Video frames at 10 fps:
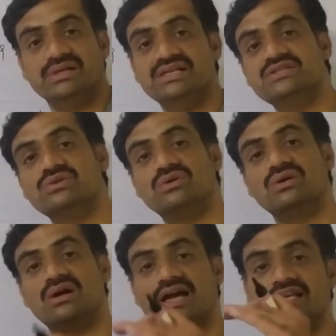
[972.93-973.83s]
based on
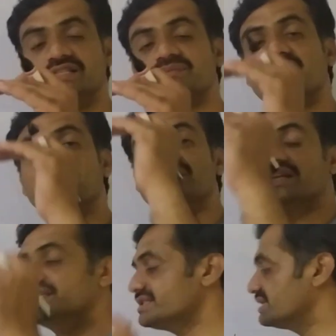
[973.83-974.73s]
ice point
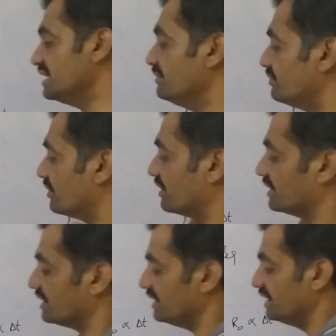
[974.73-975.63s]
and steam point,